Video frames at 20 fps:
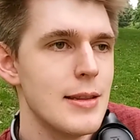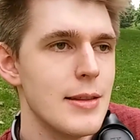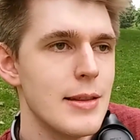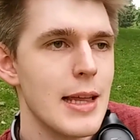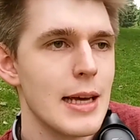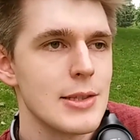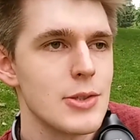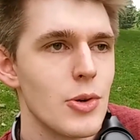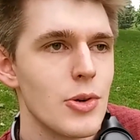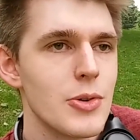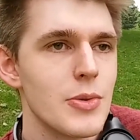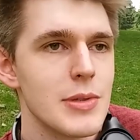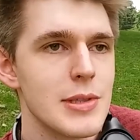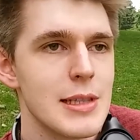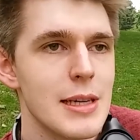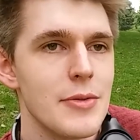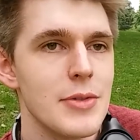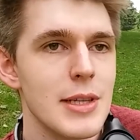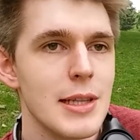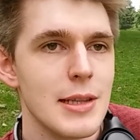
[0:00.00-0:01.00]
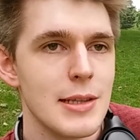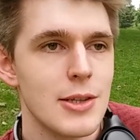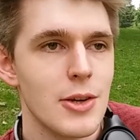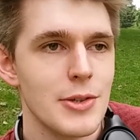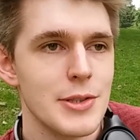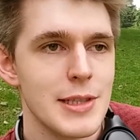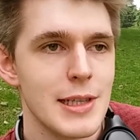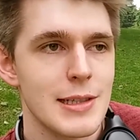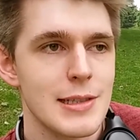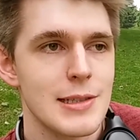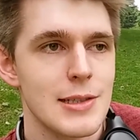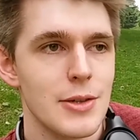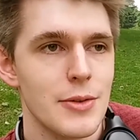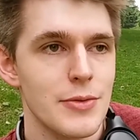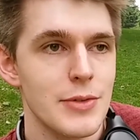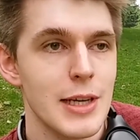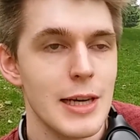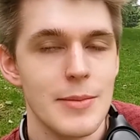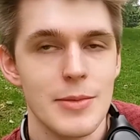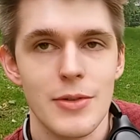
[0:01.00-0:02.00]
That talk was given in the context
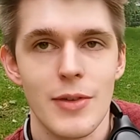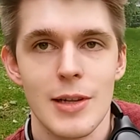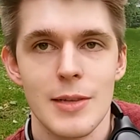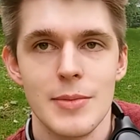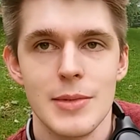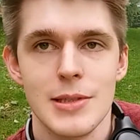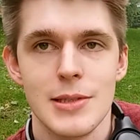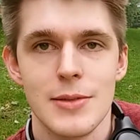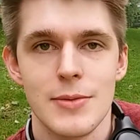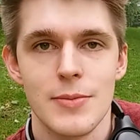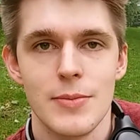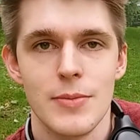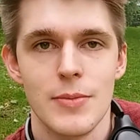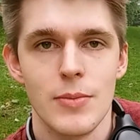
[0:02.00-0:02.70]
of game development